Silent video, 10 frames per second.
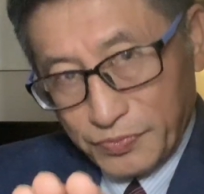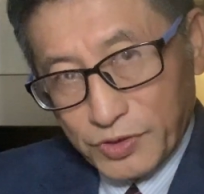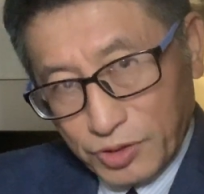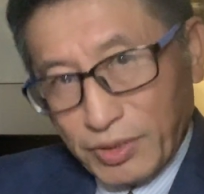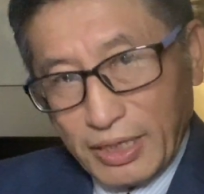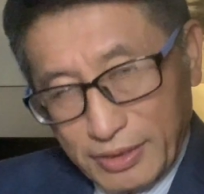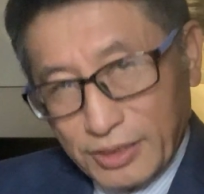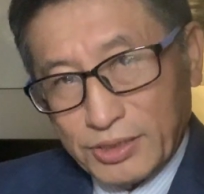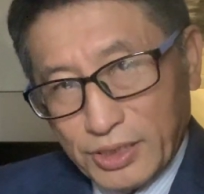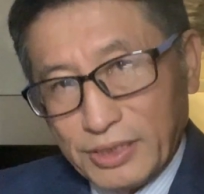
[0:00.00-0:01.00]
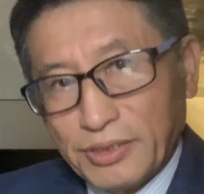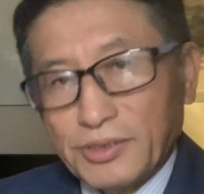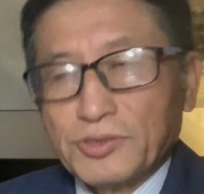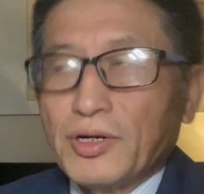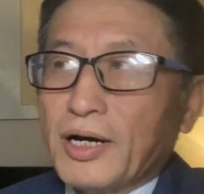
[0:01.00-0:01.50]
so that it's easier
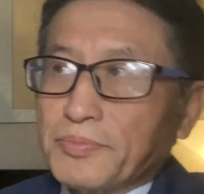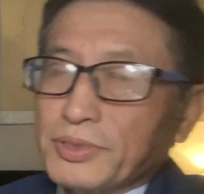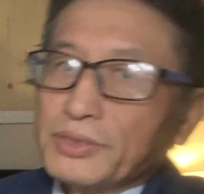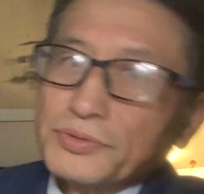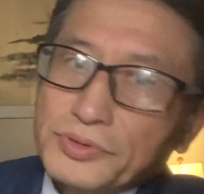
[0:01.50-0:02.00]
to operate.